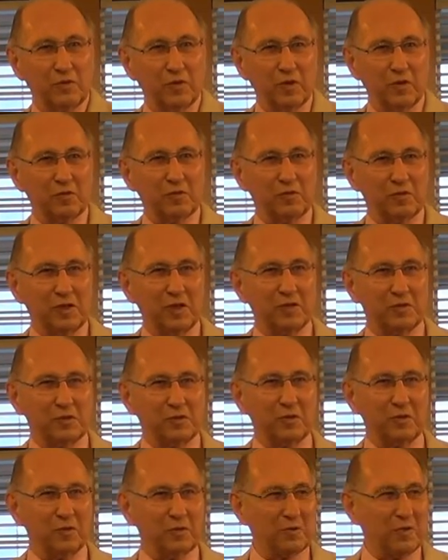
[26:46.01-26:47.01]
full of
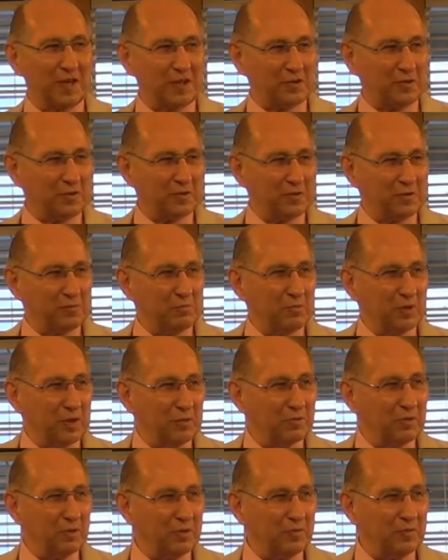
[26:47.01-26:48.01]
institute directors and
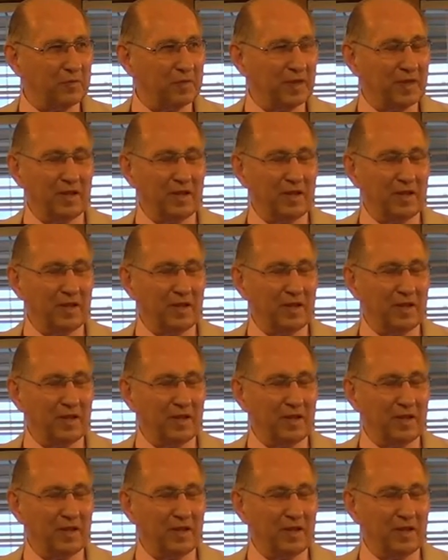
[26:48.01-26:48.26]
people,